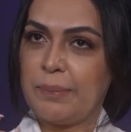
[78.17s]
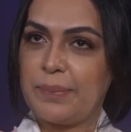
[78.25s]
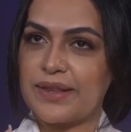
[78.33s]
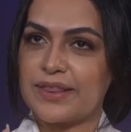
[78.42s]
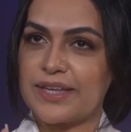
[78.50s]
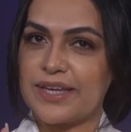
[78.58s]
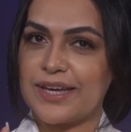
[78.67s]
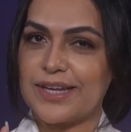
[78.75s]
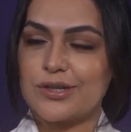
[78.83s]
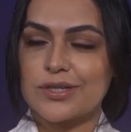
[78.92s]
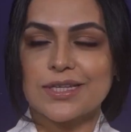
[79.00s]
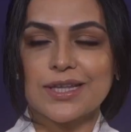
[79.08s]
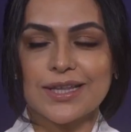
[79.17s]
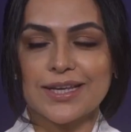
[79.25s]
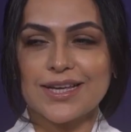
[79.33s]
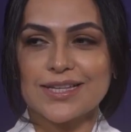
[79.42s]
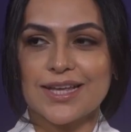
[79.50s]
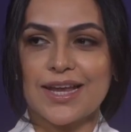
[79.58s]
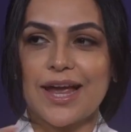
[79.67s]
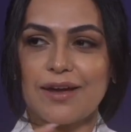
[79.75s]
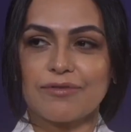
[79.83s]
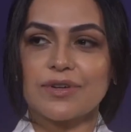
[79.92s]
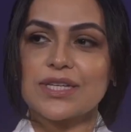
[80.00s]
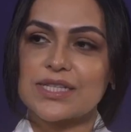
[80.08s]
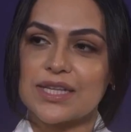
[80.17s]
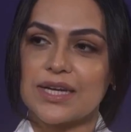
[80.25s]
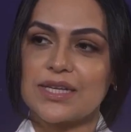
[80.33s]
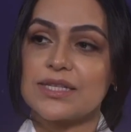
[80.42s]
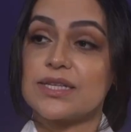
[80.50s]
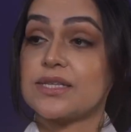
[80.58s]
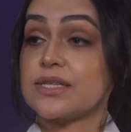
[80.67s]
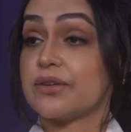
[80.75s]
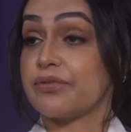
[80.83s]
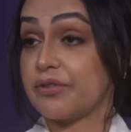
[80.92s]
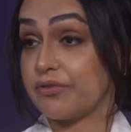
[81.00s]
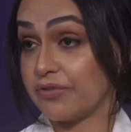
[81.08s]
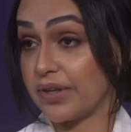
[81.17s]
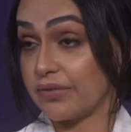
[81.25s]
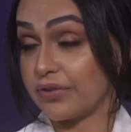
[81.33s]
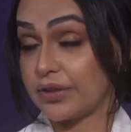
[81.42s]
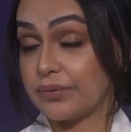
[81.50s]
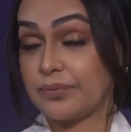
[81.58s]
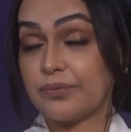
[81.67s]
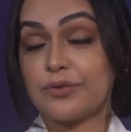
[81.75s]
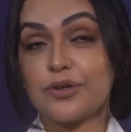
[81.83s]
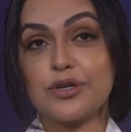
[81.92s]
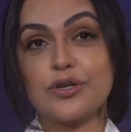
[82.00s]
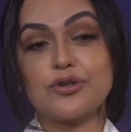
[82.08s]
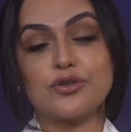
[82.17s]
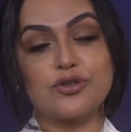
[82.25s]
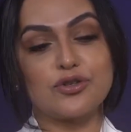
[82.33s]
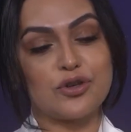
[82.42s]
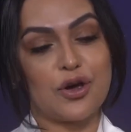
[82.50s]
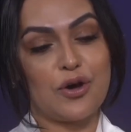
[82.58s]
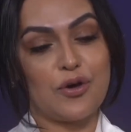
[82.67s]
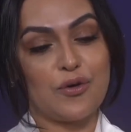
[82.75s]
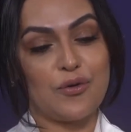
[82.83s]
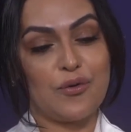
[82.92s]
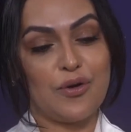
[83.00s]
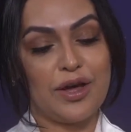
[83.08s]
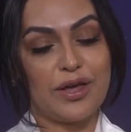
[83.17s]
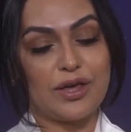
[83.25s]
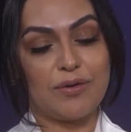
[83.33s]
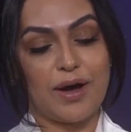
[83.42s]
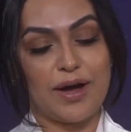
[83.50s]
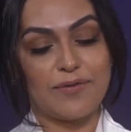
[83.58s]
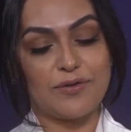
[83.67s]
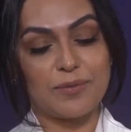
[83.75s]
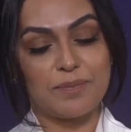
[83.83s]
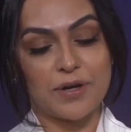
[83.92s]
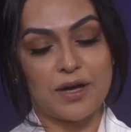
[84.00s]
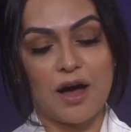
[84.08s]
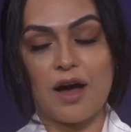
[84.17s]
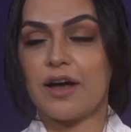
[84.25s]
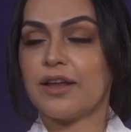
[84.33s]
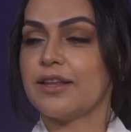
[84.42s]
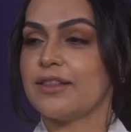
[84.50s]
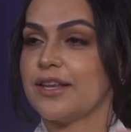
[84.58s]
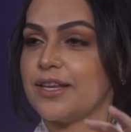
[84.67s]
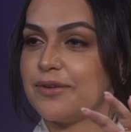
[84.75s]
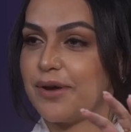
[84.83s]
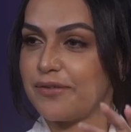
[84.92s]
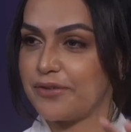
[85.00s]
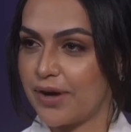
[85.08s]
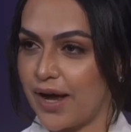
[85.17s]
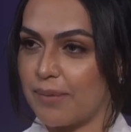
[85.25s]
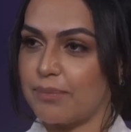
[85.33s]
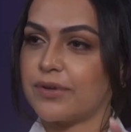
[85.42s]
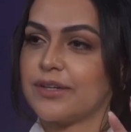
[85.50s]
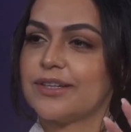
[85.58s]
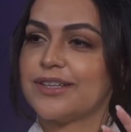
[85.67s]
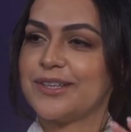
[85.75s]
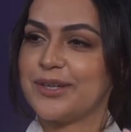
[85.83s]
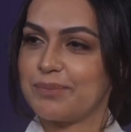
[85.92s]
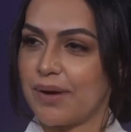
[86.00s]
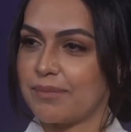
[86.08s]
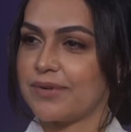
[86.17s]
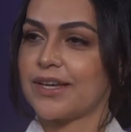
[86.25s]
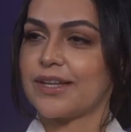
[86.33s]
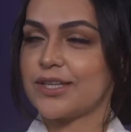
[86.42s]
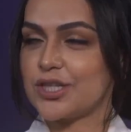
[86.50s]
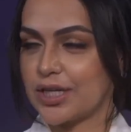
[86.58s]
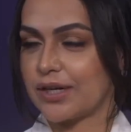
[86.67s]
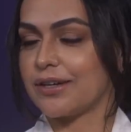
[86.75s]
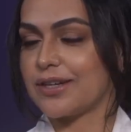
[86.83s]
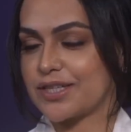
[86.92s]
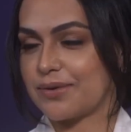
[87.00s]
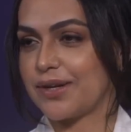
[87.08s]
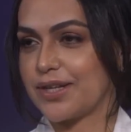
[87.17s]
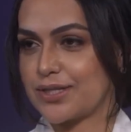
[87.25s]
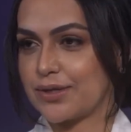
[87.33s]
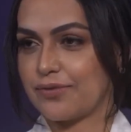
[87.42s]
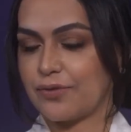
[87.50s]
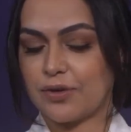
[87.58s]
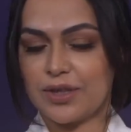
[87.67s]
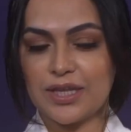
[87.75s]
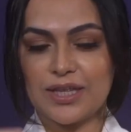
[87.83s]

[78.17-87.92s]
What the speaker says: But the interesting thing is that every slice is a different flavor. So you have your pecan, and then you have your apple and your pumpkin and cherry, so on and so forth.